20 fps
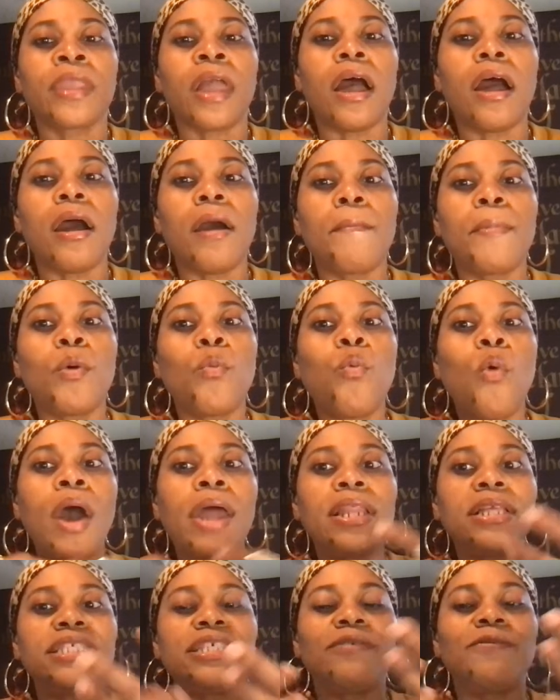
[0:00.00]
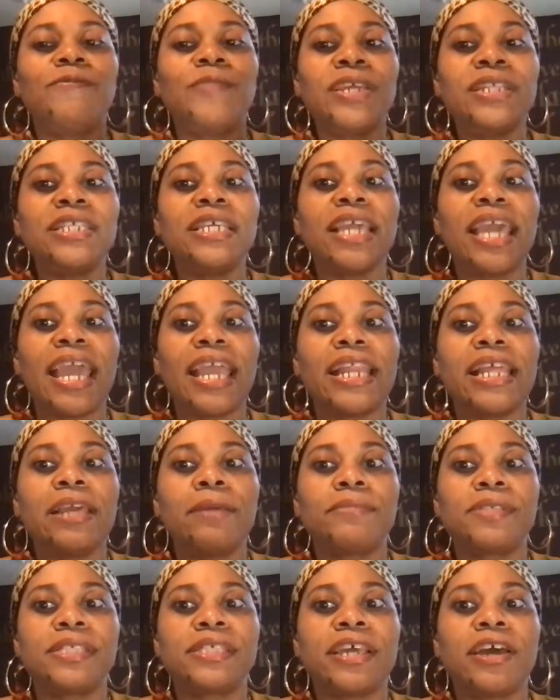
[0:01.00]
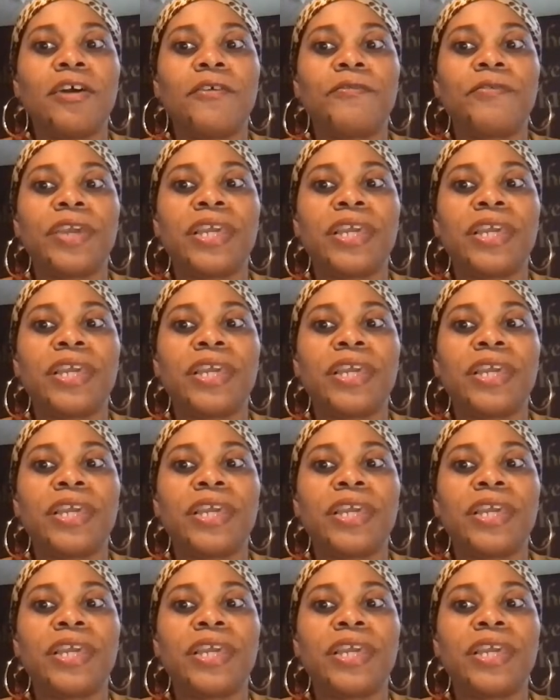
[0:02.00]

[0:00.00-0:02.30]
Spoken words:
But wanting to vindicate himself,